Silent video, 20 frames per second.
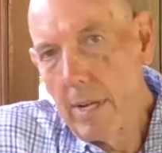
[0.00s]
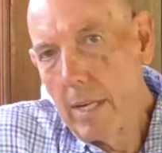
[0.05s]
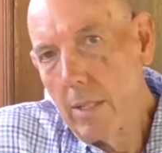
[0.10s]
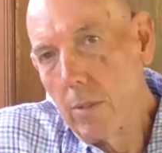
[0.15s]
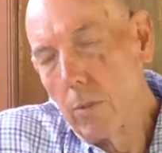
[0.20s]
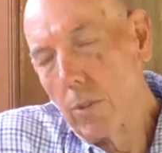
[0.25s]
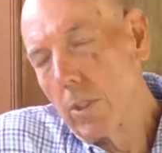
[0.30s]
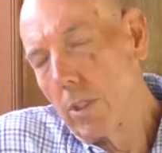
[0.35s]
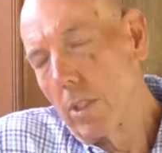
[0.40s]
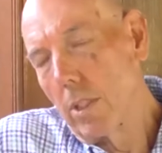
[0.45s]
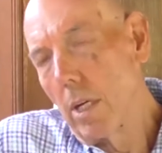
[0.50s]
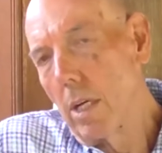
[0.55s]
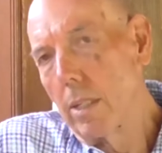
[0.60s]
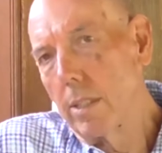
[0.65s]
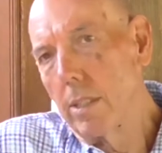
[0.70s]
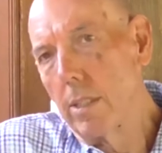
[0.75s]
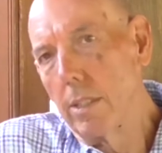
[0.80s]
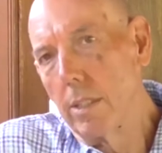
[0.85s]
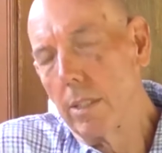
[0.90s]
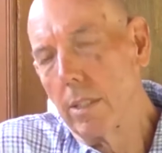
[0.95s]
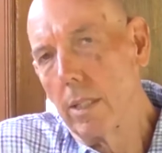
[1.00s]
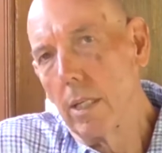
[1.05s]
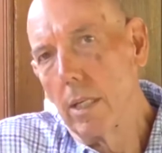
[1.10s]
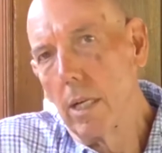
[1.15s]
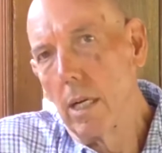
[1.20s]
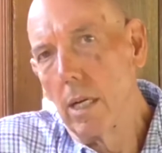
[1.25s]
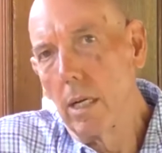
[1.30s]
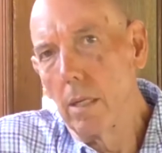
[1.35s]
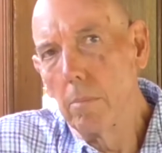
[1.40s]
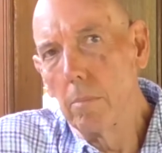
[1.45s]
Values started
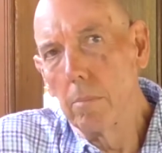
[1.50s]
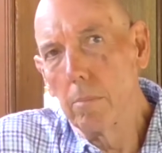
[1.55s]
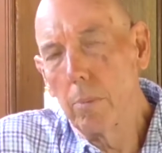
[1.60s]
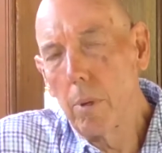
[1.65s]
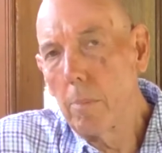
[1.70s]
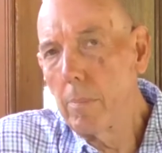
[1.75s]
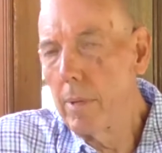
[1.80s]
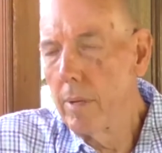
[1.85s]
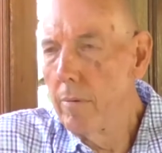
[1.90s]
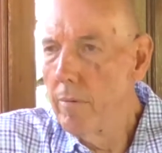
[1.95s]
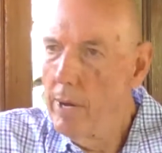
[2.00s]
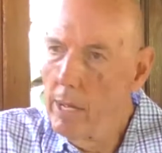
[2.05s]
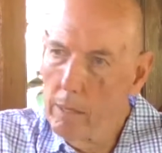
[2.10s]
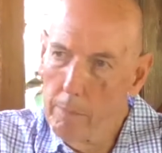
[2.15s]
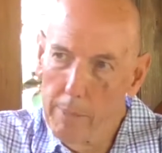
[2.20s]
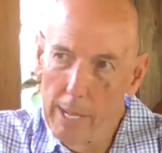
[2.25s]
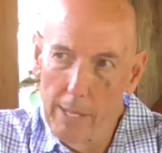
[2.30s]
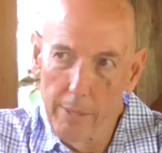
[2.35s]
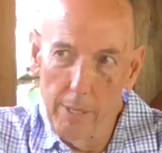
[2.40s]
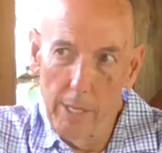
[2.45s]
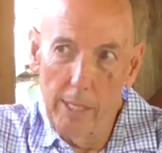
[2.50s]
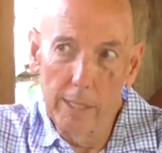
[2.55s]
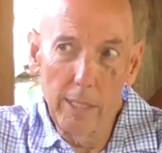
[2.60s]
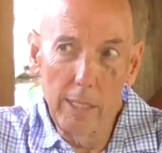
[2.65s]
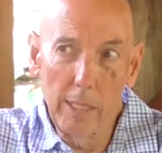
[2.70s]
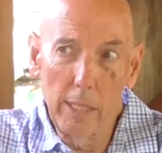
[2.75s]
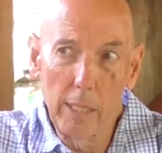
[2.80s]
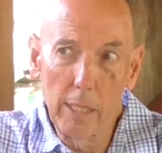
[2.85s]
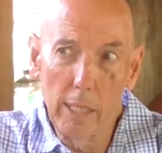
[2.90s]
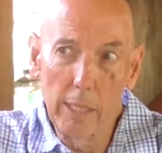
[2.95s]
probably around about
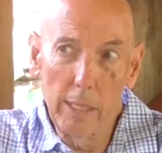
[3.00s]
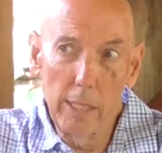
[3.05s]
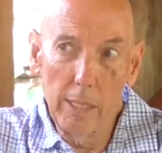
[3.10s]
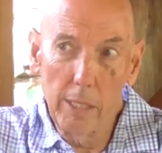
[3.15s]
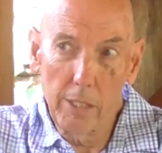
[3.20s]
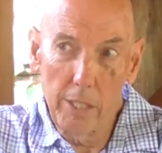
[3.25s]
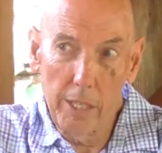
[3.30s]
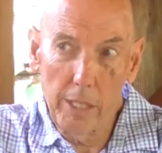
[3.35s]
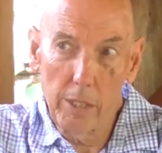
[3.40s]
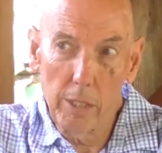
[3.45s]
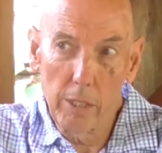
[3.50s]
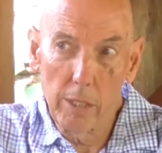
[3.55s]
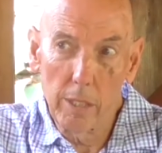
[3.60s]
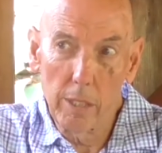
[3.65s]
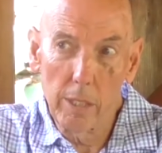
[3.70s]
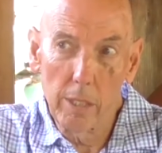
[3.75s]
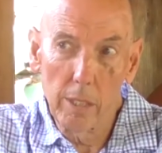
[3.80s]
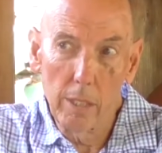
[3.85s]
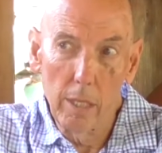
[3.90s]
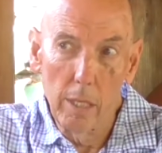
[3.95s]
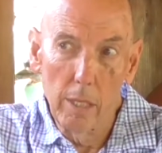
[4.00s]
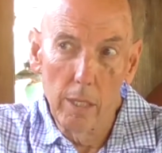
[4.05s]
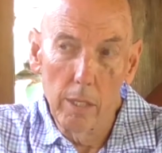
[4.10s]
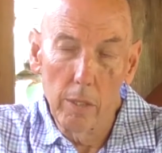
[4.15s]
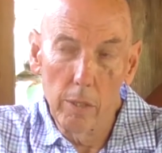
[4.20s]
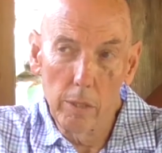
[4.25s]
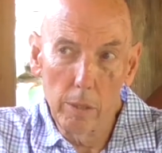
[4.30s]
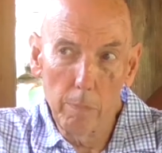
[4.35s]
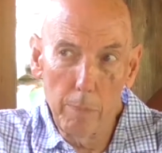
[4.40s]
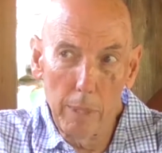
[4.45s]
1996.
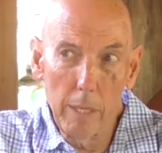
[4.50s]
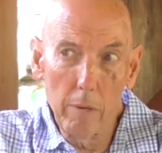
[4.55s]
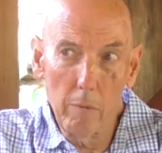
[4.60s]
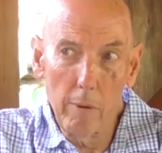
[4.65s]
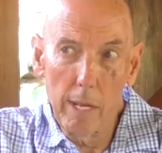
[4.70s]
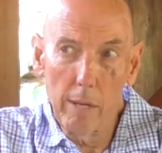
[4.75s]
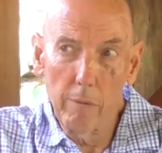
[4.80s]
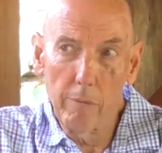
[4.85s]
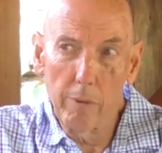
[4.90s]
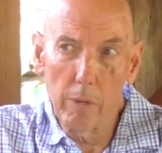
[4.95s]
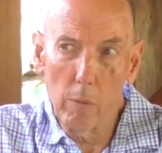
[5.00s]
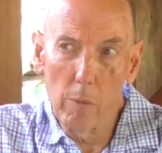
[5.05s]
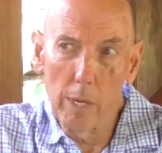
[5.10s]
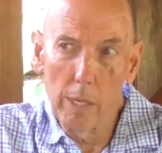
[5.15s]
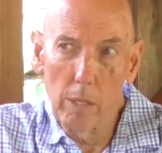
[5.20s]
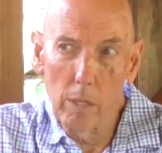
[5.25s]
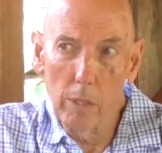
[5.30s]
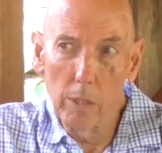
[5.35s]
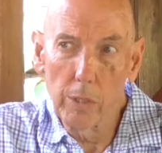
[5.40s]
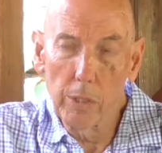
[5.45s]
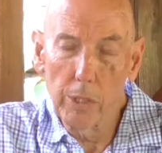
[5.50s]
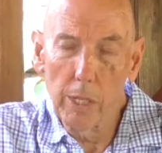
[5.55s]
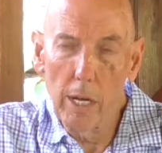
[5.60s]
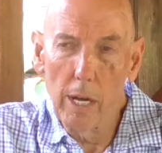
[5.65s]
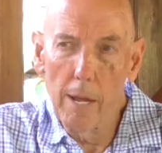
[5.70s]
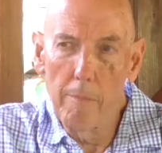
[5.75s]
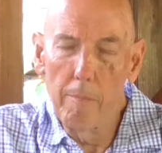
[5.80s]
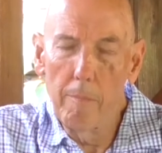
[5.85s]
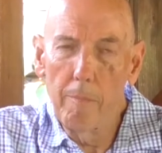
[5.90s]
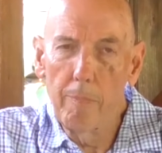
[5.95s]
It's been around for quite a long
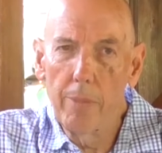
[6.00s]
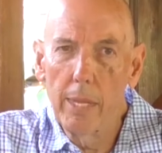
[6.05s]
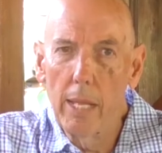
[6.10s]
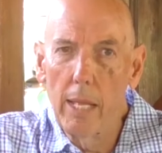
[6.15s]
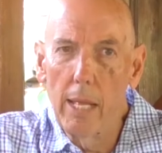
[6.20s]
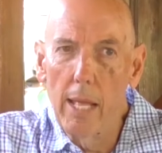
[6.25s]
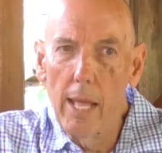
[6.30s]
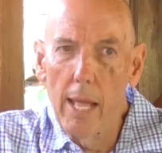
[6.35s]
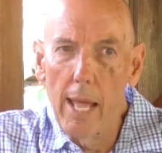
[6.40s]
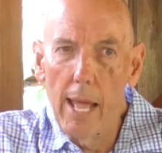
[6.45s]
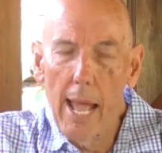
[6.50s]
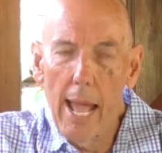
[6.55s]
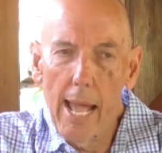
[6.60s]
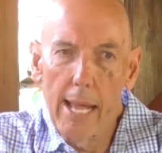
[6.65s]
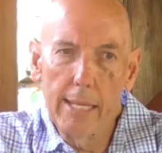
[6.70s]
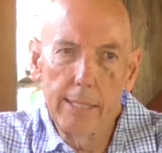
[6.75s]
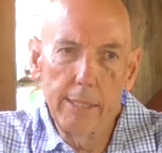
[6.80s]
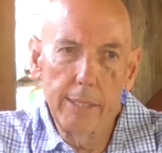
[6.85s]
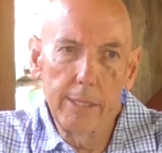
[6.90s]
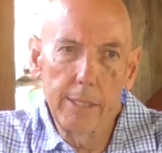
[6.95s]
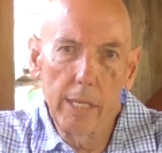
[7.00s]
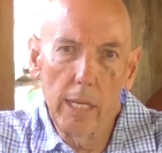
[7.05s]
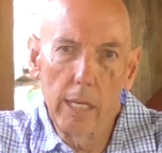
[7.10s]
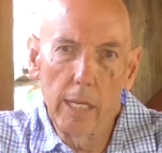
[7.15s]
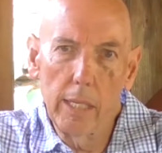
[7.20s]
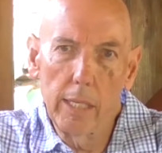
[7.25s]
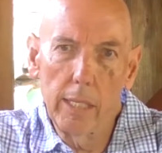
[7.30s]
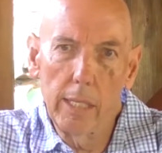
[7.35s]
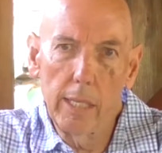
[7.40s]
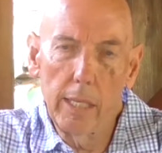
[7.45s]
time. And
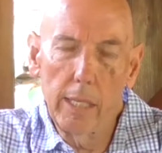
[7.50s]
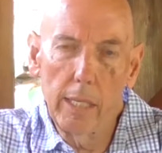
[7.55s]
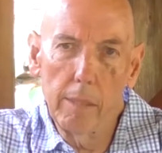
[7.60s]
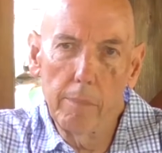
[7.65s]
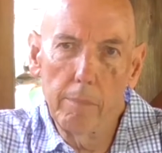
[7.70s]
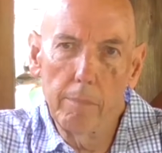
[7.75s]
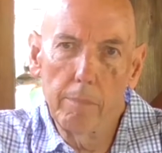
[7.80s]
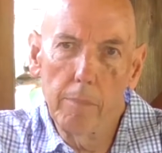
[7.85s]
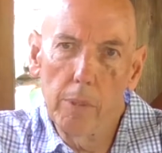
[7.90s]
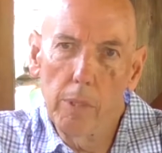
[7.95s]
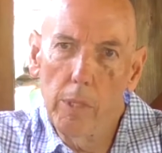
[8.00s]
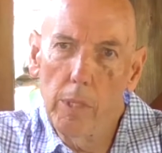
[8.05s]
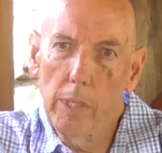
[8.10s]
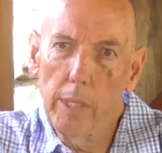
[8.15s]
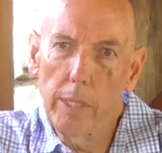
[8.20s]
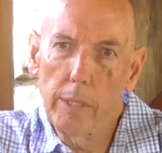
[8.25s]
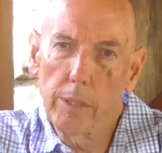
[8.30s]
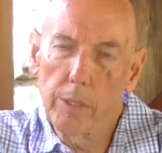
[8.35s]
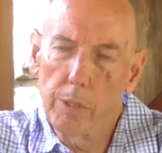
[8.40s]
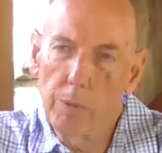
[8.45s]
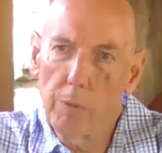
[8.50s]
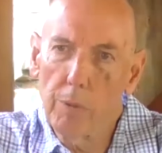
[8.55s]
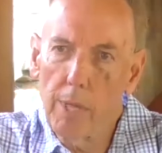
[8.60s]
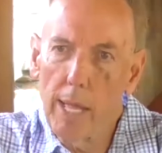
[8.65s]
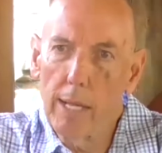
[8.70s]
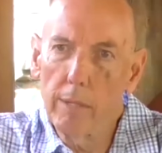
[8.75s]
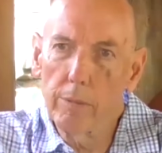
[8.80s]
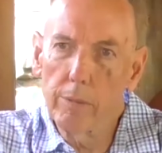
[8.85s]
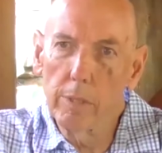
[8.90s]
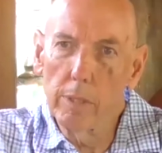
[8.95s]
in early
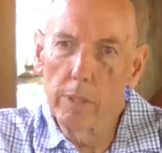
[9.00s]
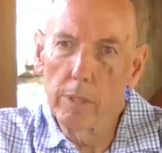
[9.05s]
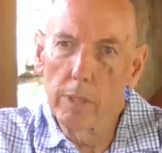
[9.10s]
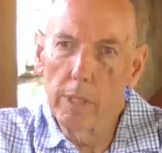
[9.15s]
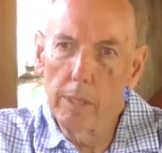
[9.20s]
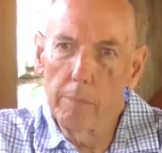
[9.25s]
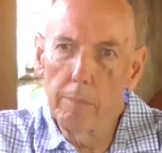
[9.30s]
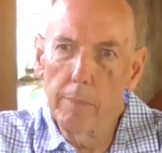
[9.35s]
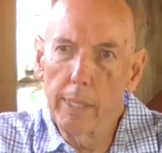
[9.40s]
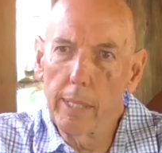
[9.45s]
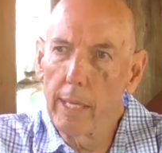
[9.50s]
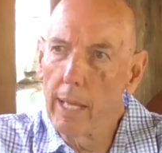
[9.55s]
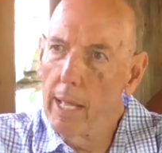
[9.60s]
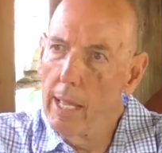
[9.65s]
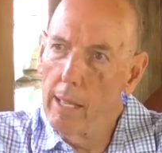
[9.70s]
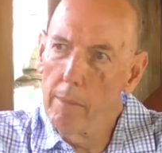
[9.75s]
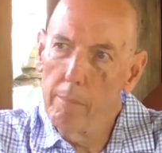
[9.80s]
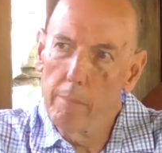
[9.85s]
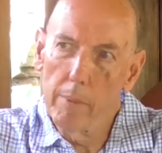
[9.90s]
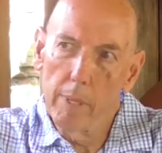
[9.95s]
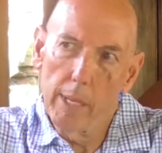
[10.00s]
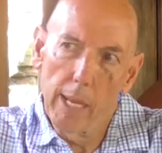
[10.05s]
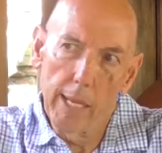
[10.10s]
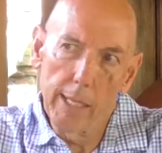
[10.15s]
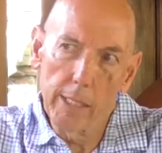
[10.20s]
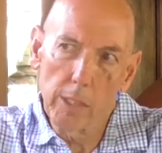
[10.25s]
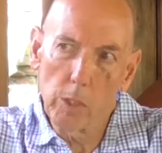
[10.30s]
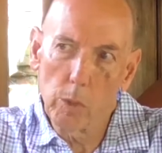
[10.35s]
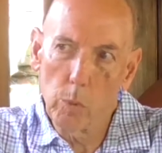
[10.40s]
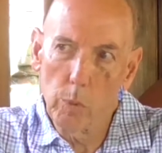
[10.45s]
2000, it became
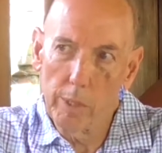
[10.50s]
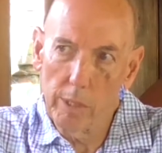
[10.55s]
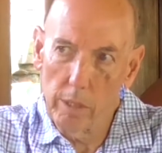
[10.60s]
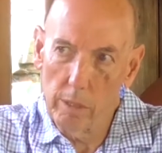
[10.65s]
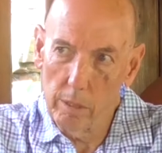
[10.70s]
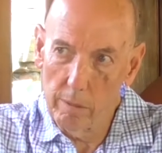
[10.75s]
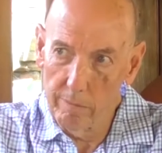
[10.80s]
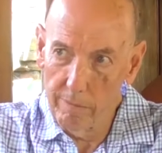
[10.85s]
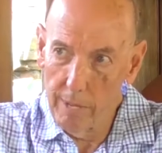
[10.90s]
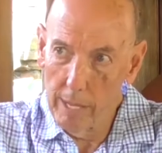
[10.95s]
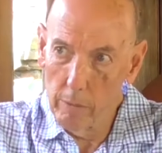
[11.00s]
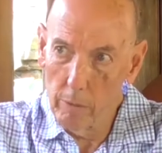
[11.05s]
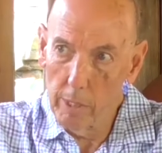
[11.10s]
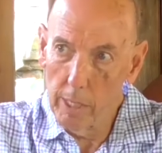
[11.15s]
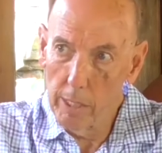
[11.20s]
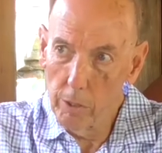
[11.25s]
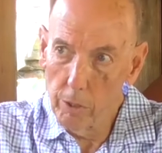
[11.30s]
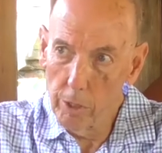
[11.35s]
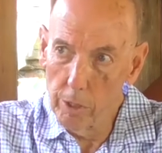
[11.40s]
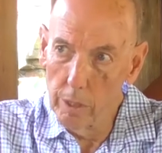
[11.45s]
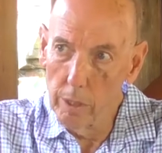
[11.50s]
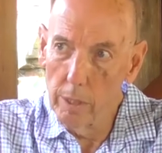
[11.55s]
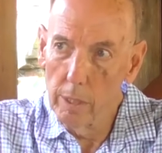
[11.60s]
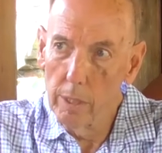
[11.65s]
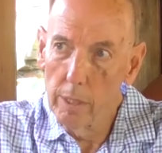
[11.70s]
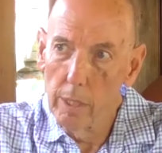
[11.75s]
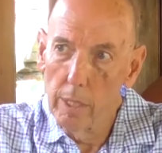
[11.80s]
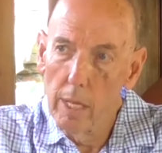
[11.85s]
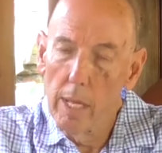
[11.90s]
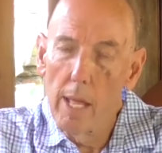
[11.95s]
a Swiss foundation
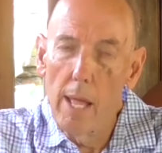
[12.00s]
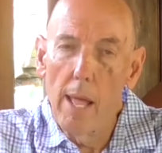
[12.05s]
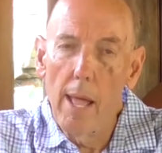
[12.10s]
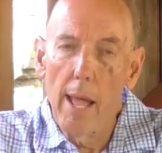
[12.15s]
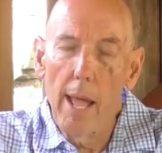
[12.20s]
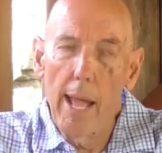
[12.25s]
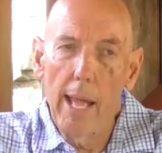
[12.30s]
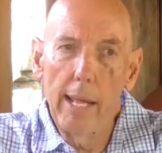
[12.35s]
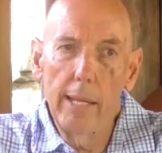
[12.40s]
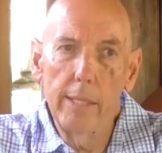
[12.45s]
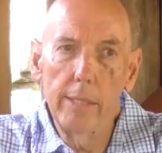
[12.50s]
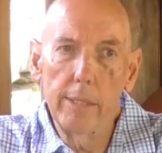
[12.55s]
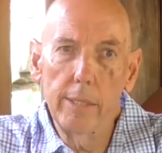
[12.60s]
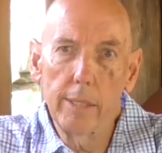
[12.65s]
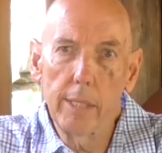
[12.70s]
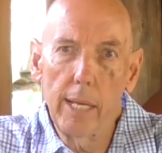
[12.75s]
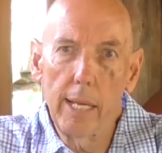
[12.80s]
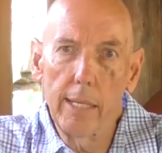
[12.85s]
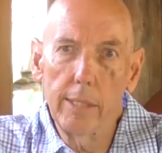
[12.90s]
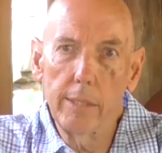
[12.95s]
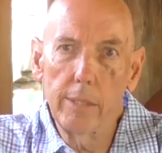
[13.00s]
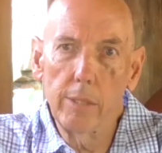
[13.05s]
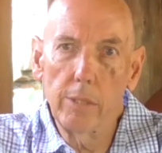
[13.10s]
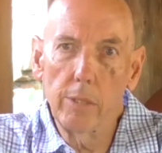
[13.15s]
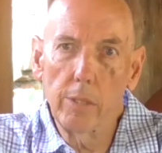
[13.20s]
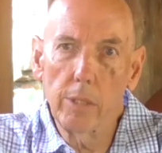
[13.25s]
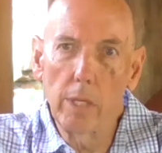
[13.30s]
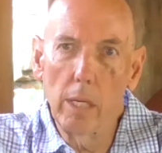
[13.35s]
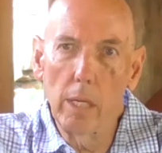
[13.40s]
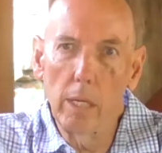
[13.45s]
and
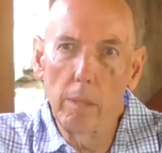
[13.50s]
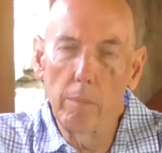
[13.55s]
has